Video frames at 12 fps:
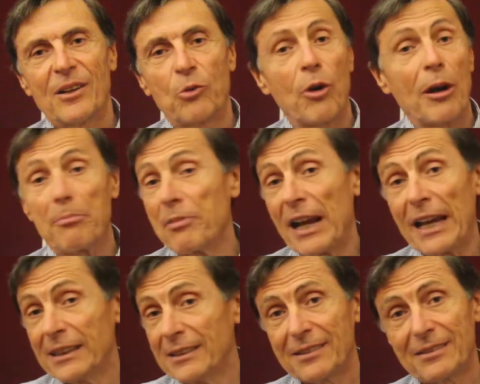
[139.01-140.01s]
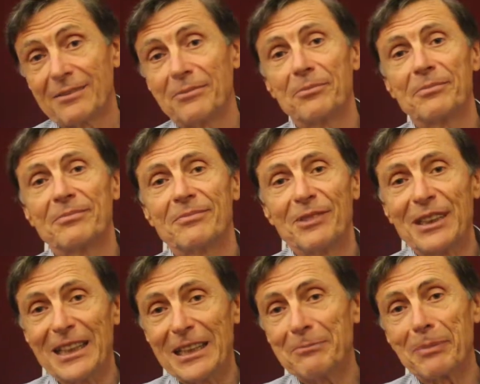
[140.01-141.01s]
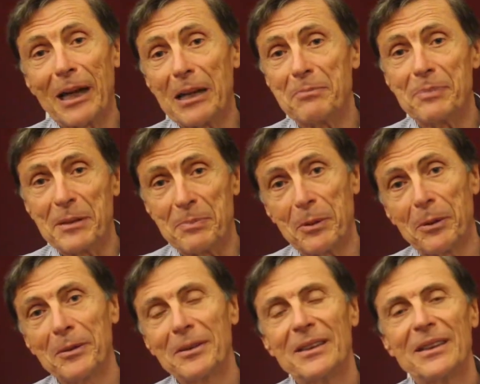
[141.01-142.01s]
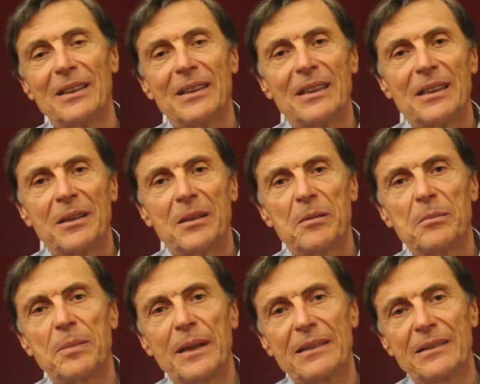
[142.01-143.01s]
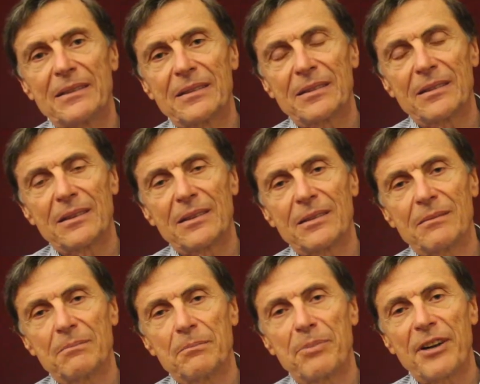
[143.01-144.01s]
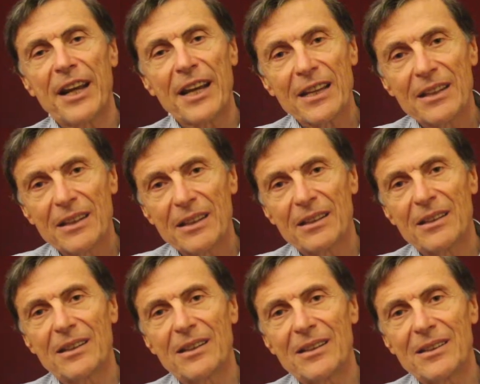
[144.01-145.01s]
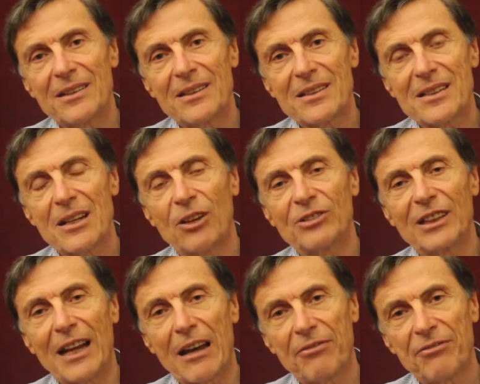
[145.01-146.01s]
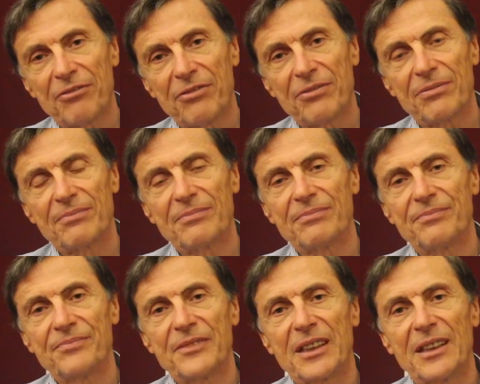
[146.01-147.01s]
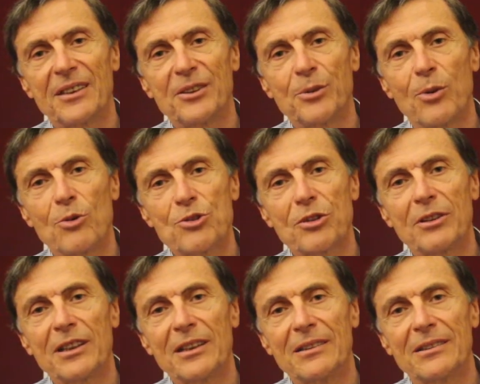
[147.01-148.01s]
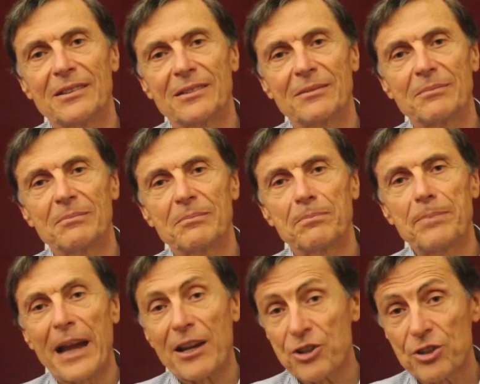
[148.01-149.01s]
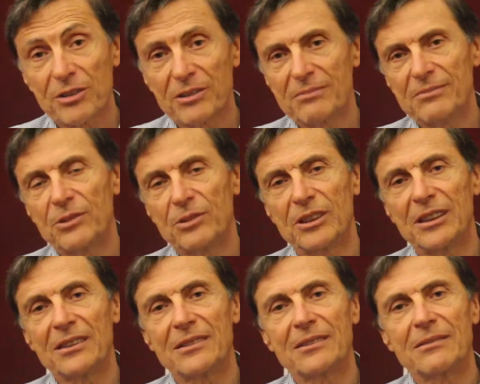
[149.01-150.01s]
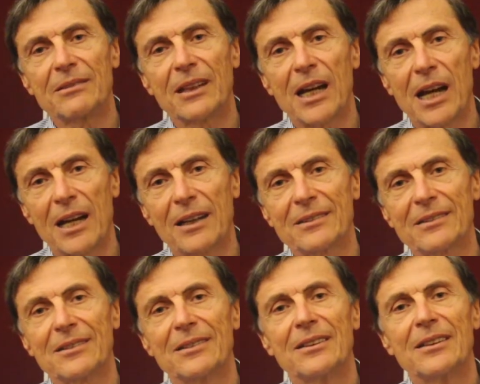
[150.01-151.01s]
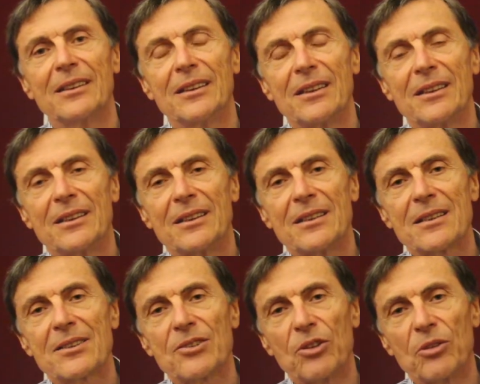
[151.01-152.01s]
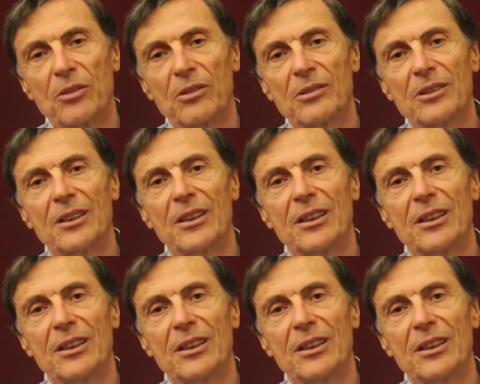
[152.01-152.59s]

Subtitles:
who are bright. We need bright people, but brain is not enough. You also need passion, you need heart. So